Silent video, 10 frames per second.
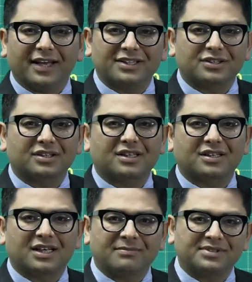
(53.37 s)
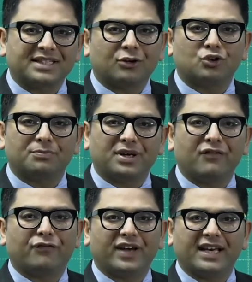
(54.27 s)
It comes out to be
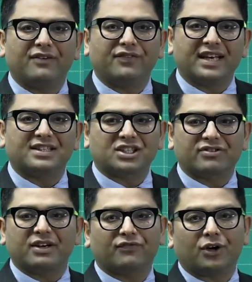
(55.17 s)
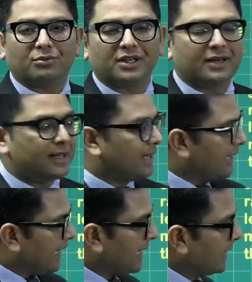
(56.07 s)
very straightforward,
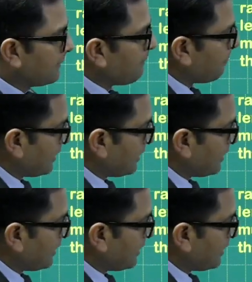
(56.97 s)
and